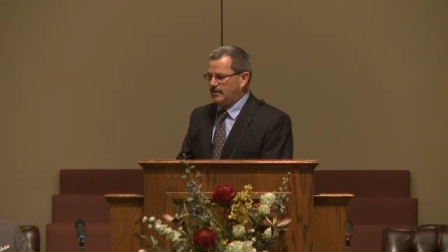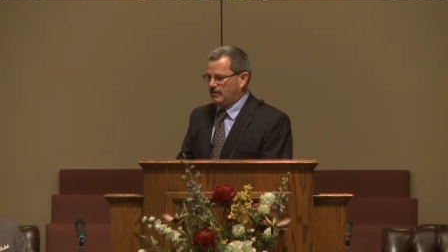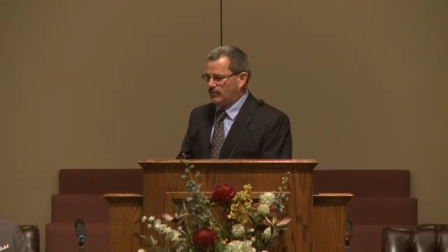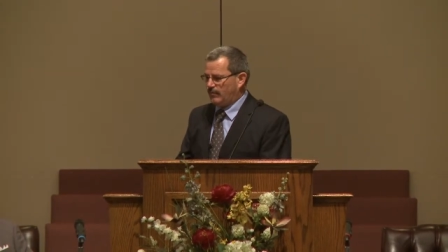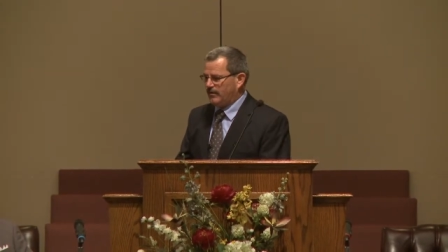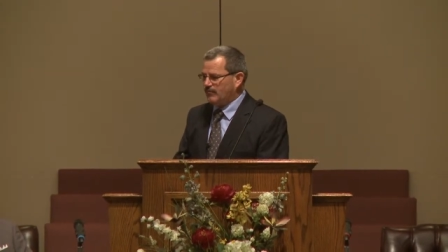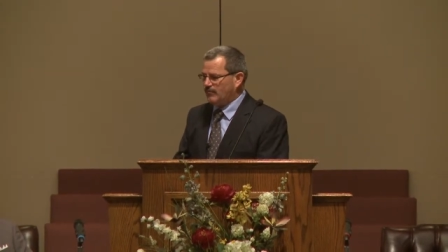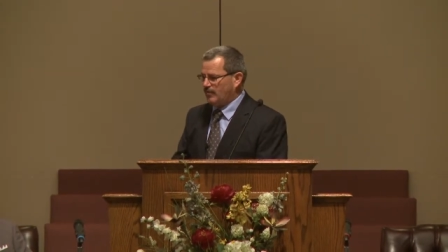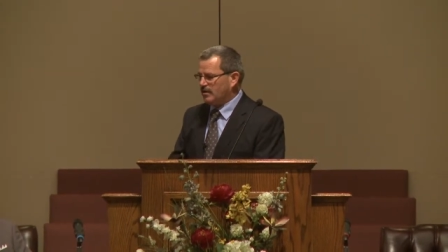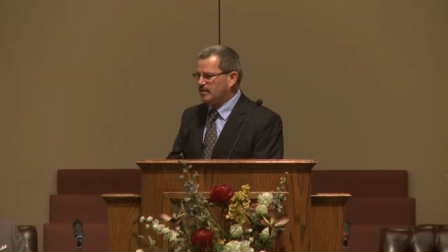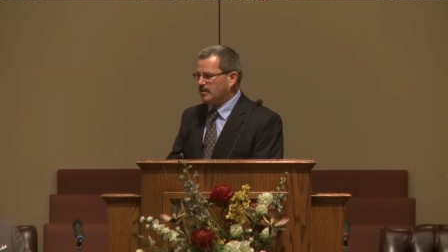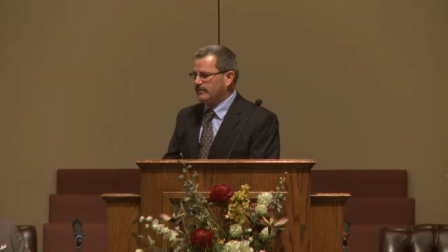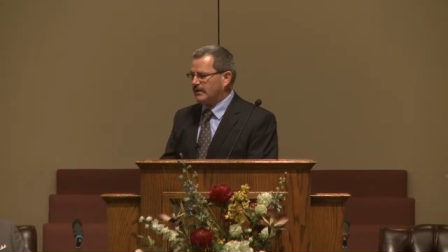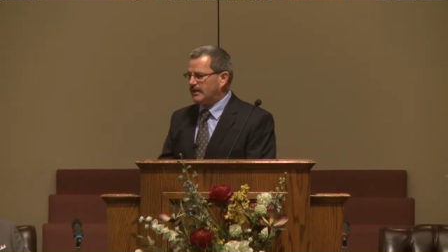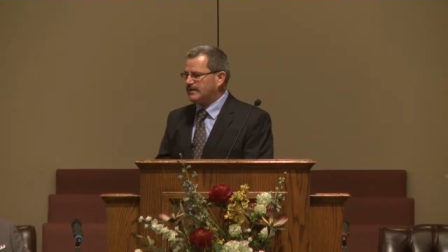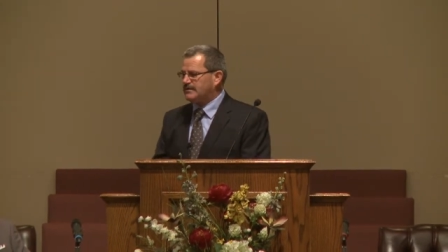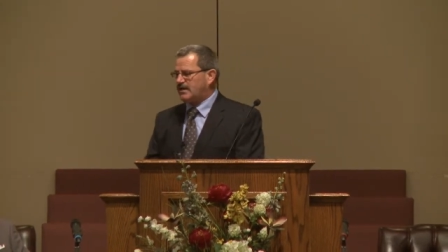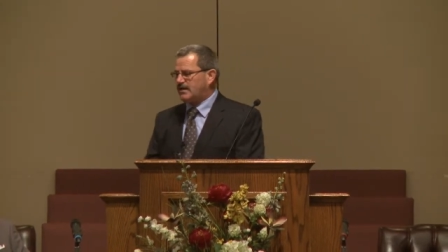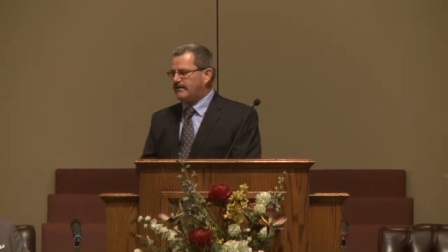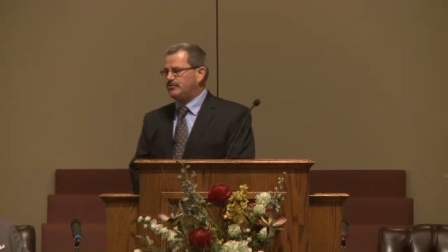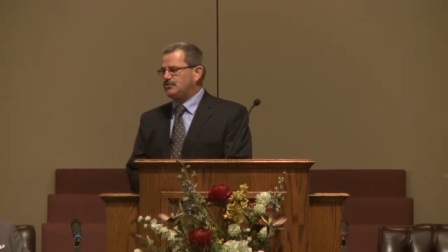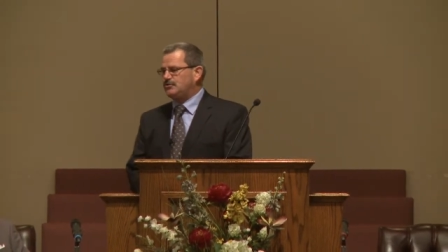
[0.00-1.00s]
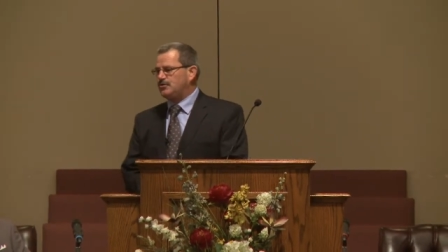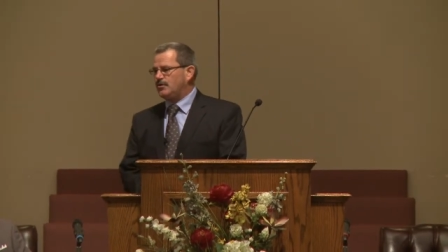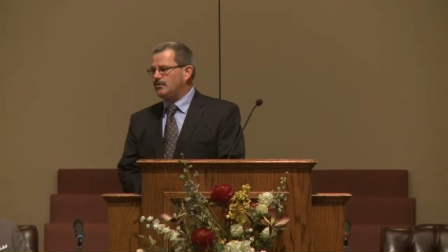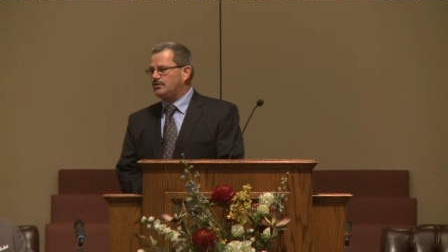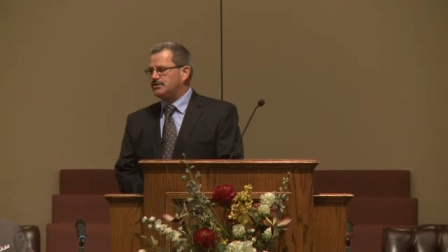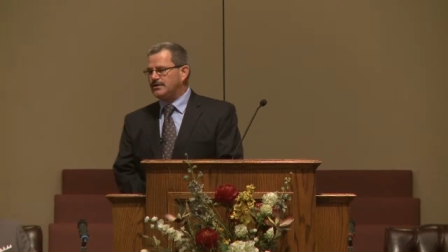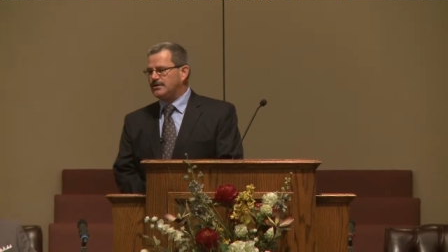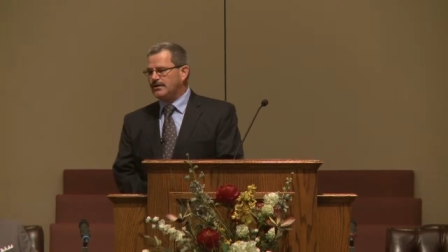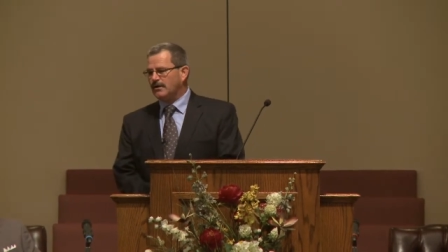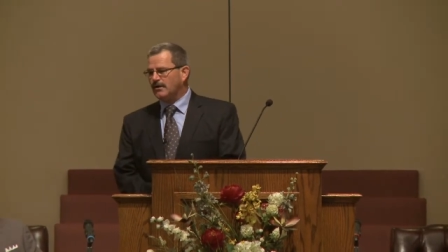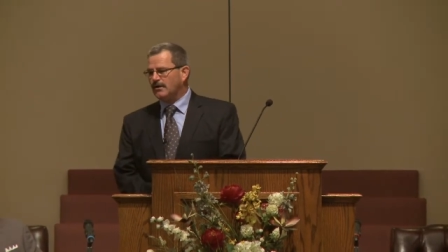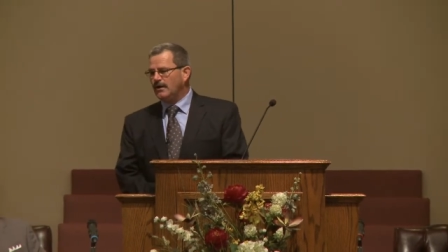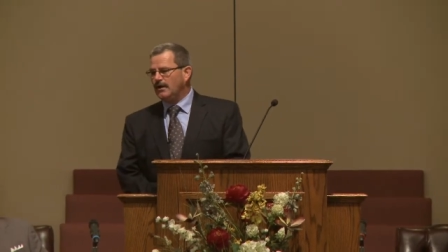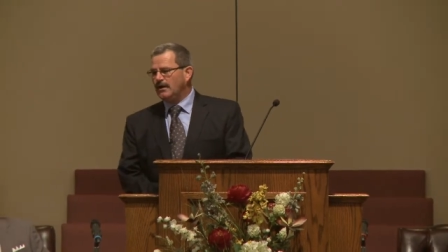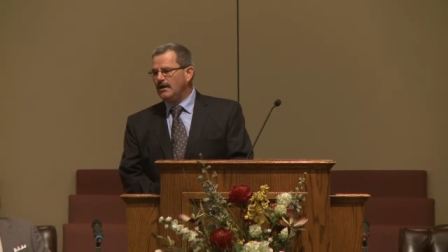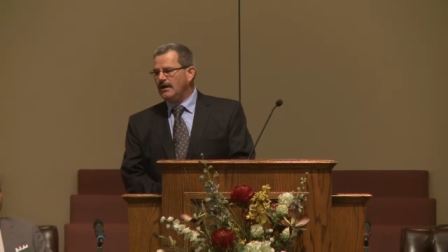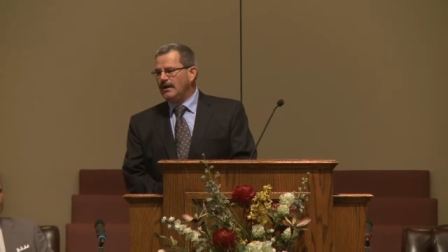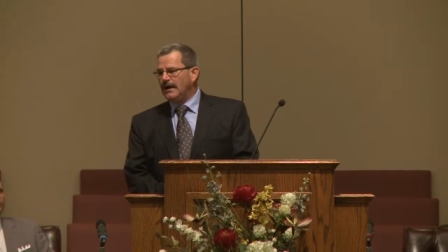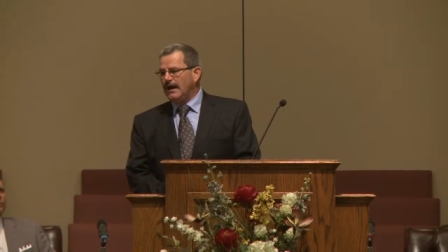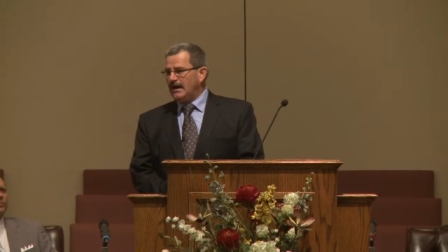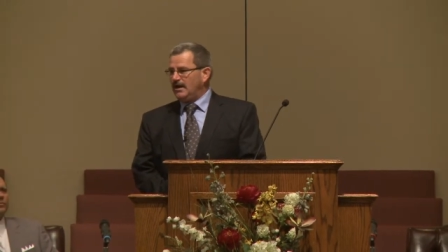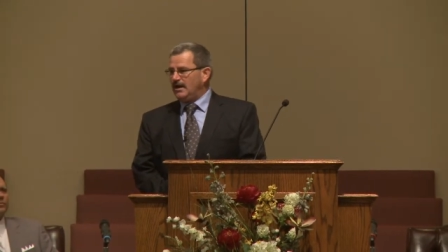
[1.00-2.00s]
We really would like to have a church here."
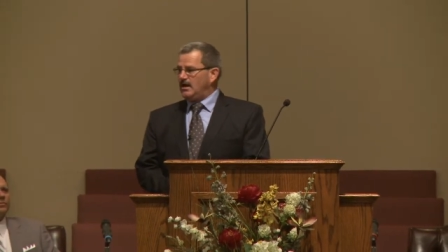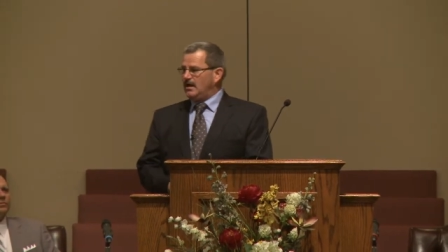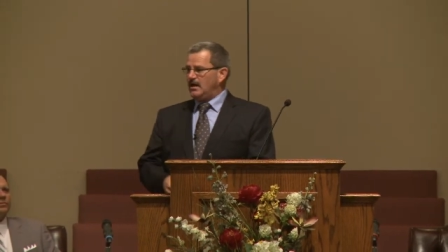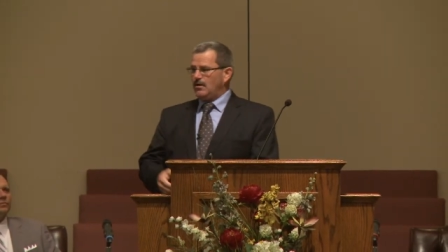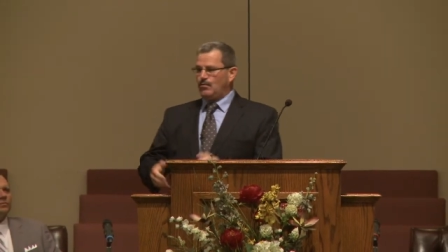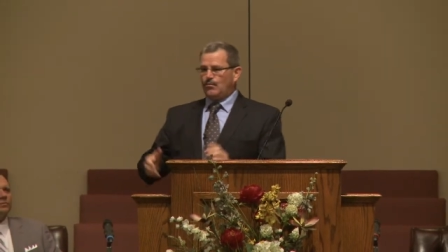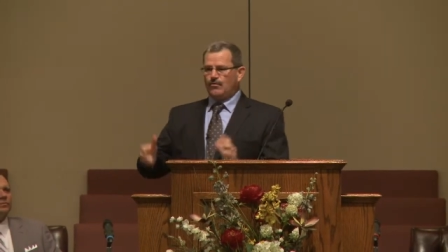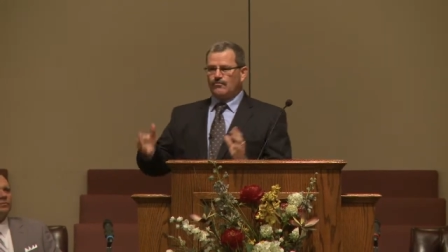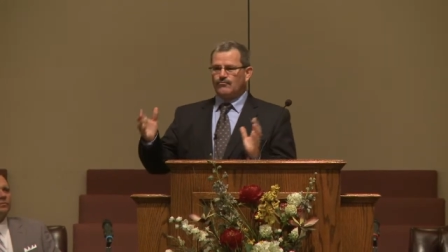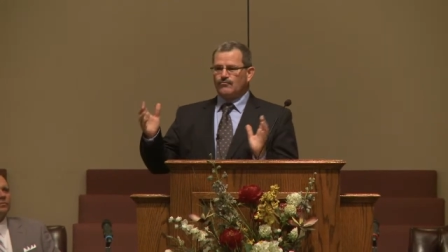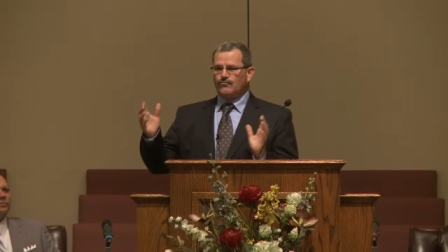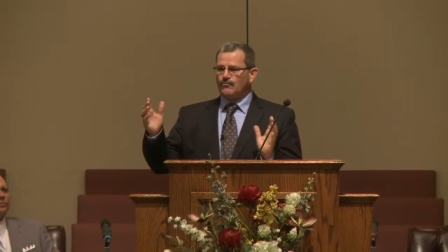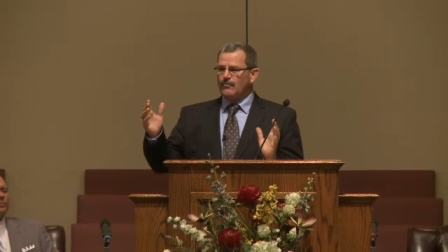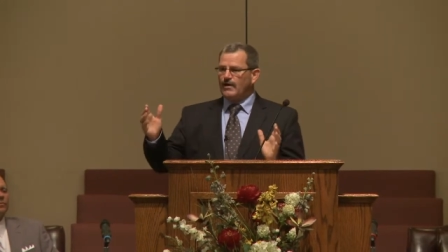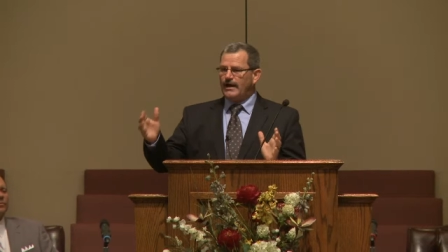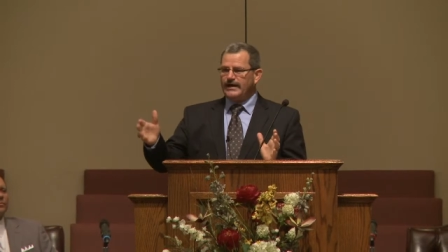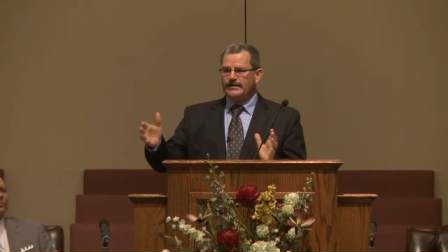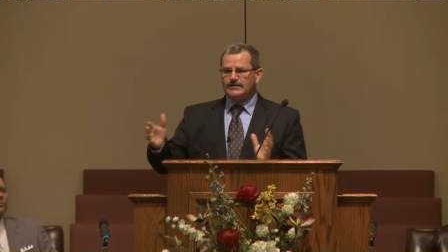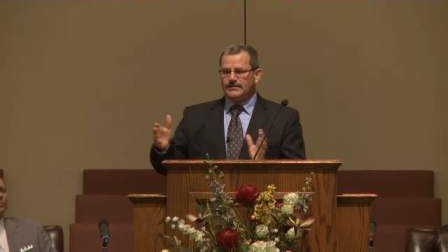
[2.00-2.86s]
And it was right,